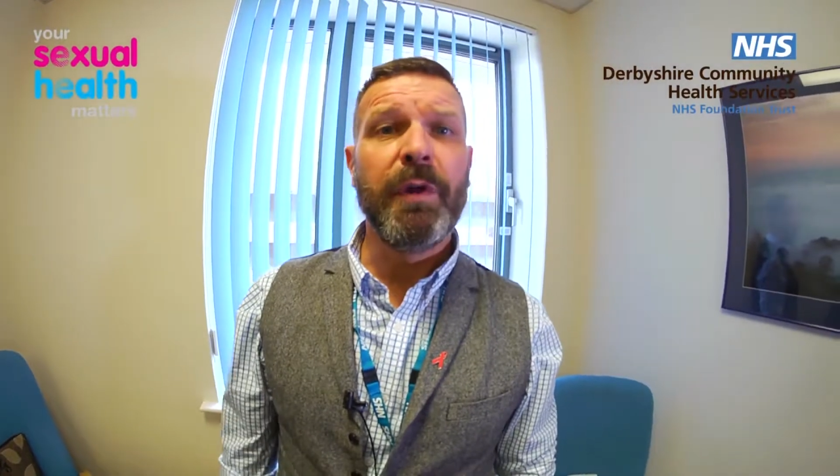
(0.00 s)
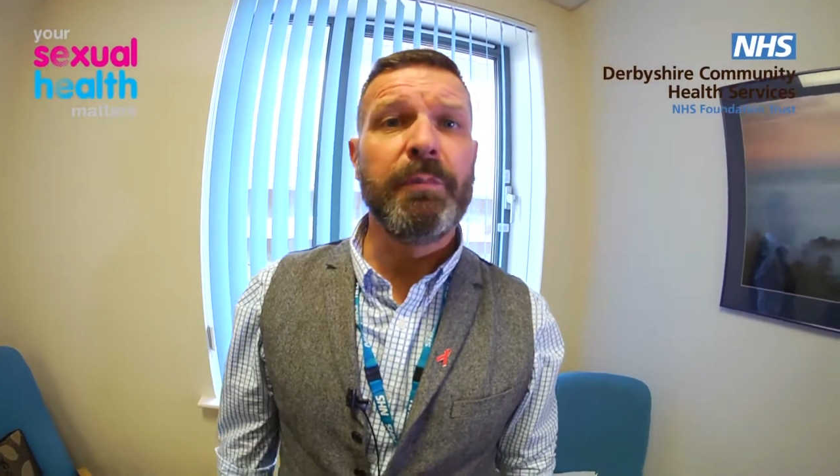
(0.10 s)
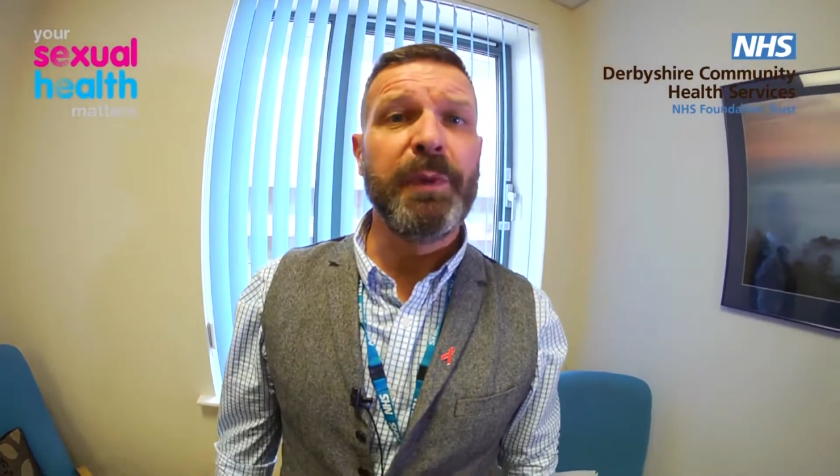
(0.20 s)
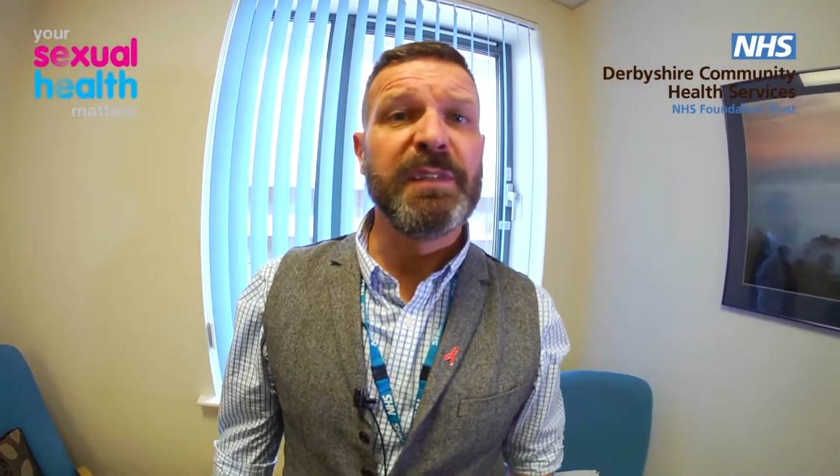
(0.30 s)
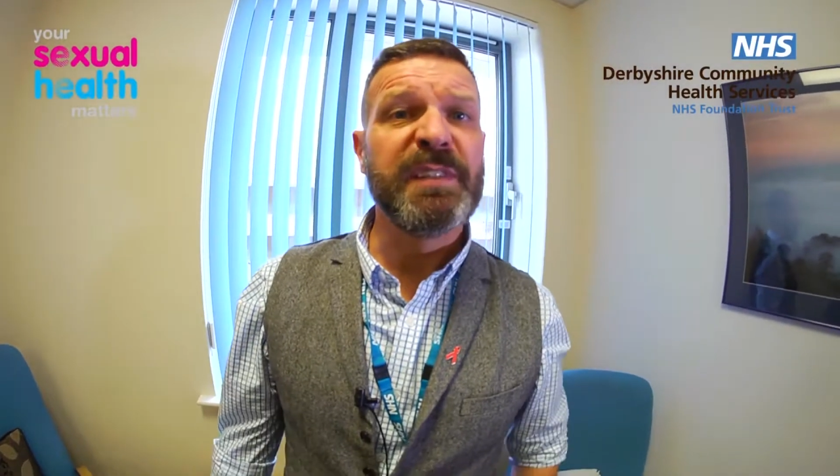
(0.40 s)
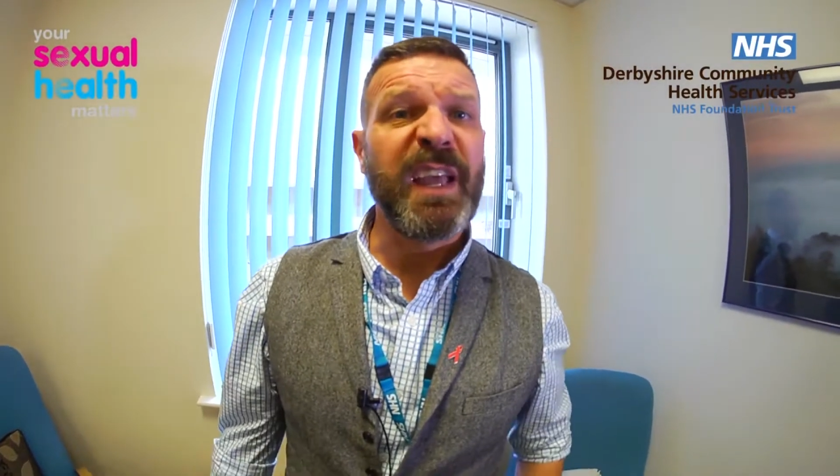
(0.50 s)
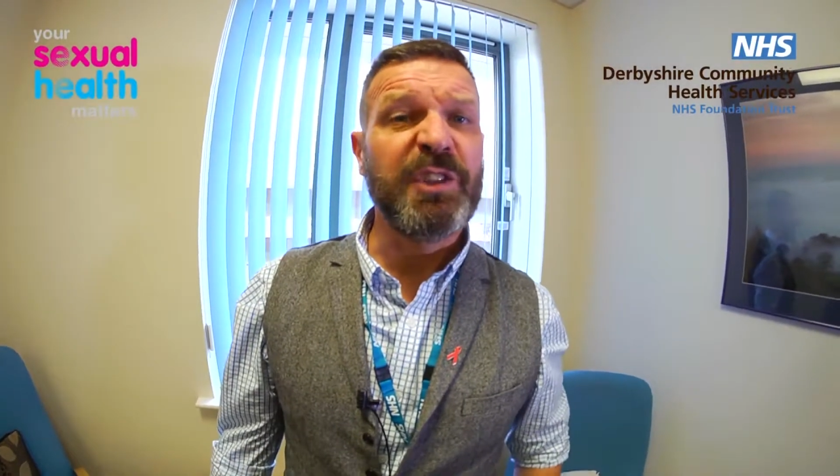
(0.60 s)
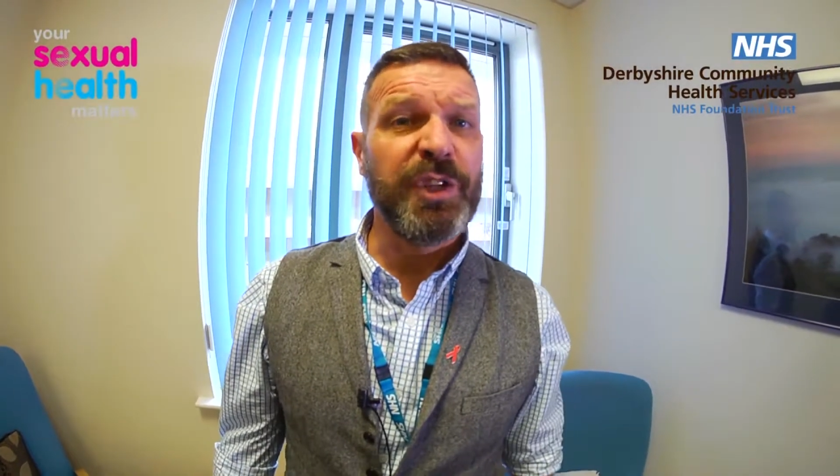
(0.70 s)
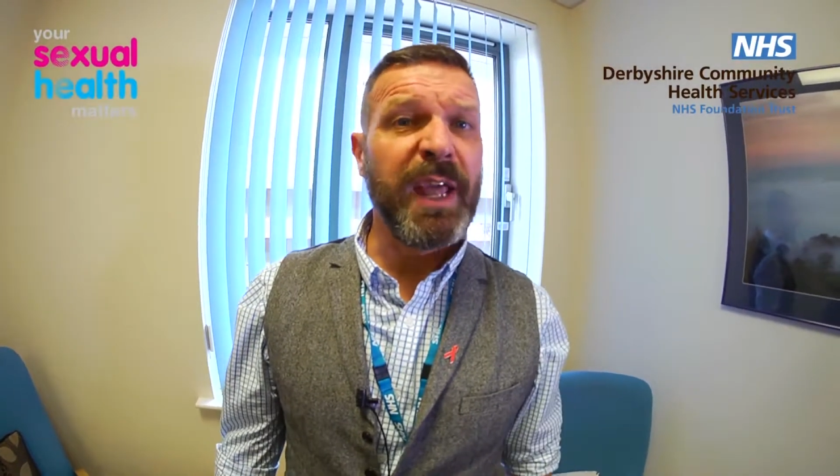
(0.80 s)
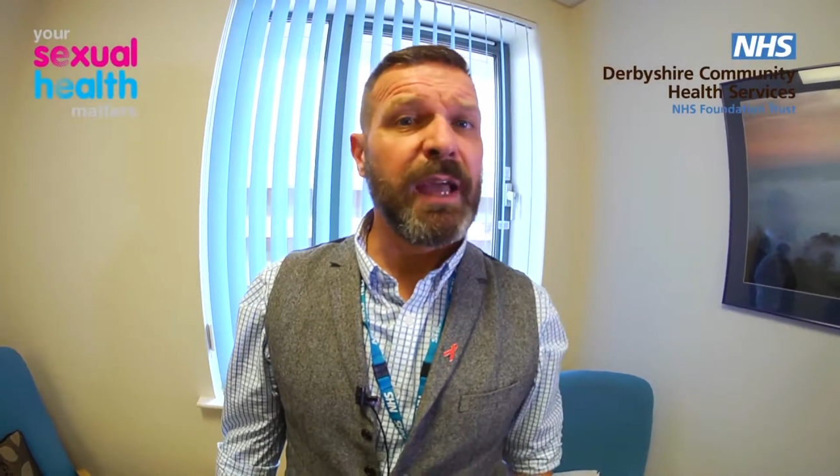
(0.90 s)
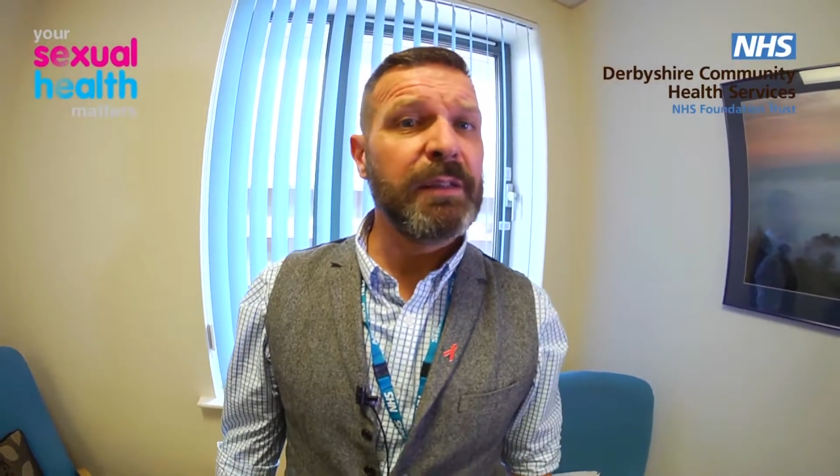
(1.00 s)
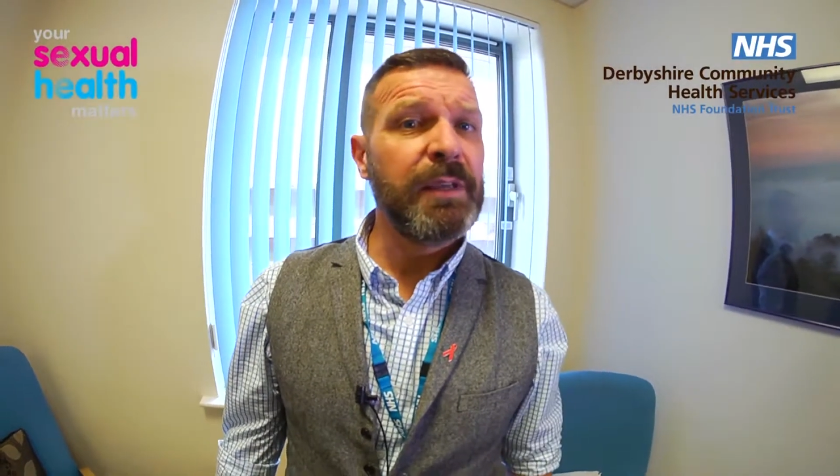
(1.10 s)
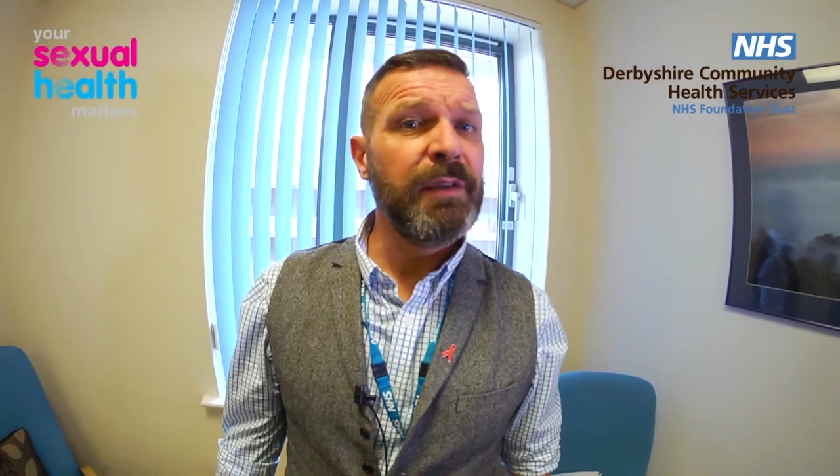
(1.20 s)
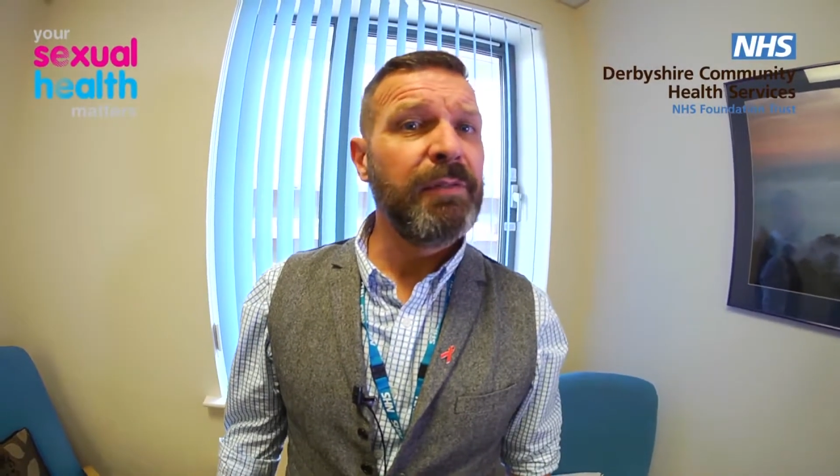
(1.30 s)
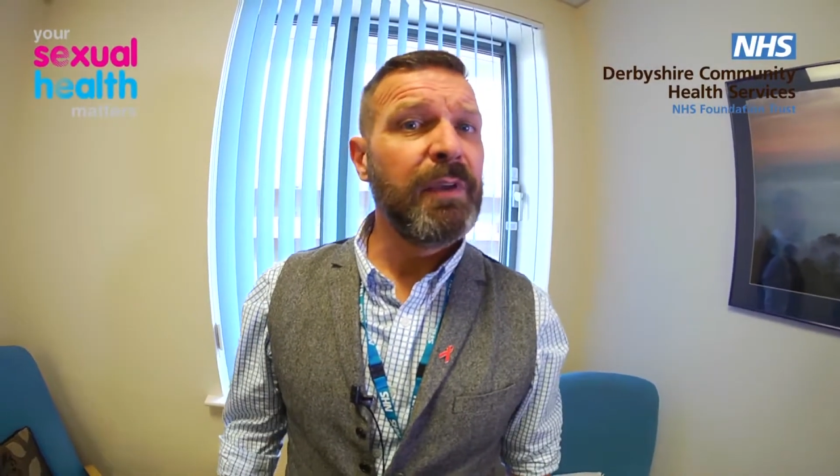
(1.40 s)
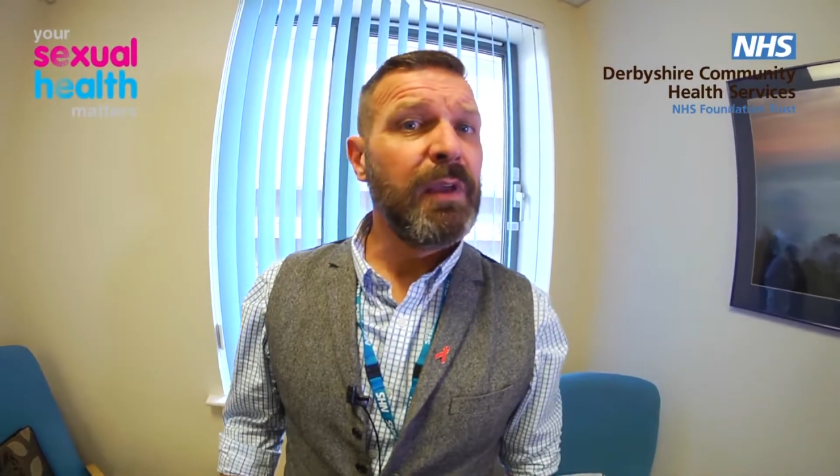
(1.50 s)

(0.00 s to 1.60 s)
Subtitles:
been sexually active,